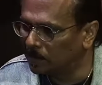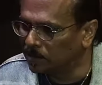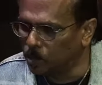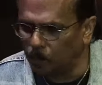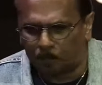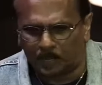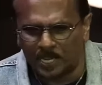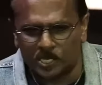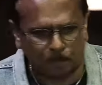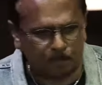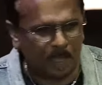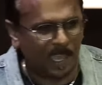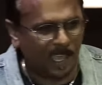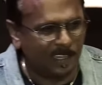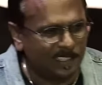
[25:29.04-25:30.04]
You preach
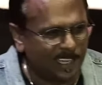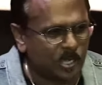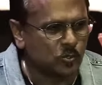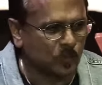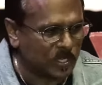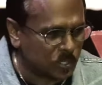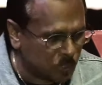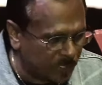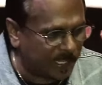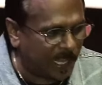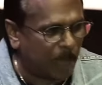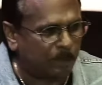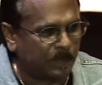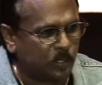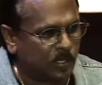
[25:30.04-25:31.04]
pain, guess what's going to
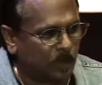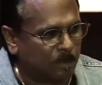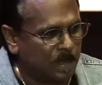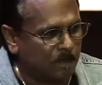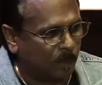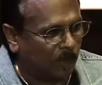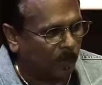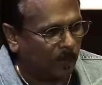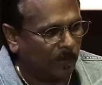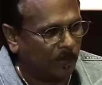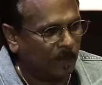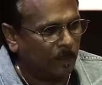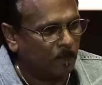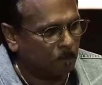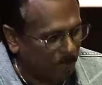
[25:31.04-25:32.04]
happen to the people?
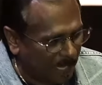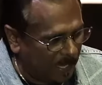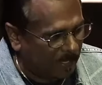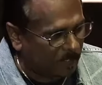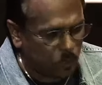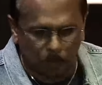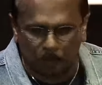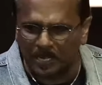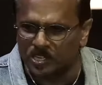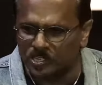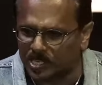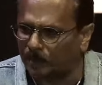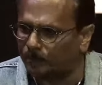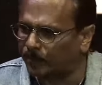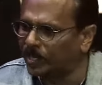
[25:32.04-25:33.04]
Pain. You preach
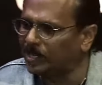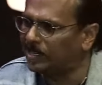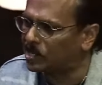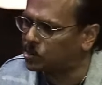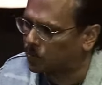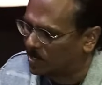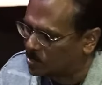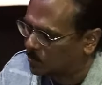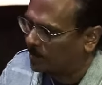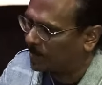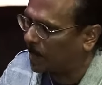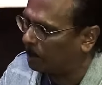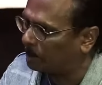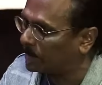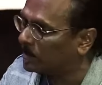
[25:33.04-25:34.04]
suffering, guess what's going to
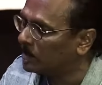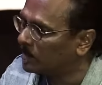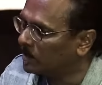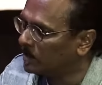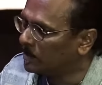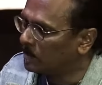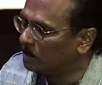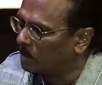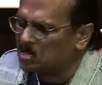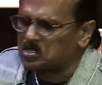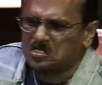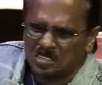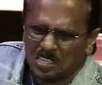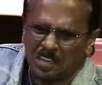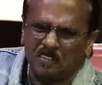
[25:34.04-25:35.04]
happen?
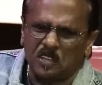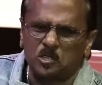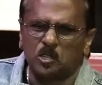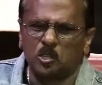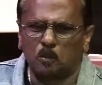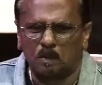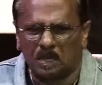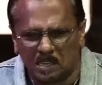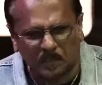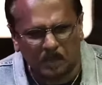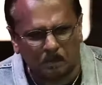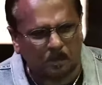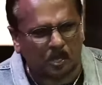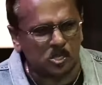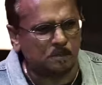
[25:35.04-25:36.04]
Pastor David, do you believe in
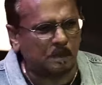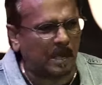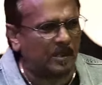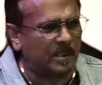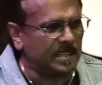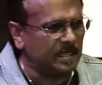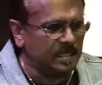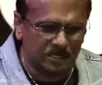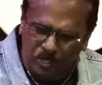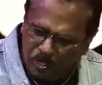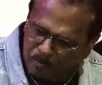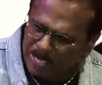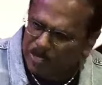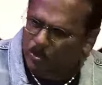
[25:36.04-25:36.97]
prosperity? No, my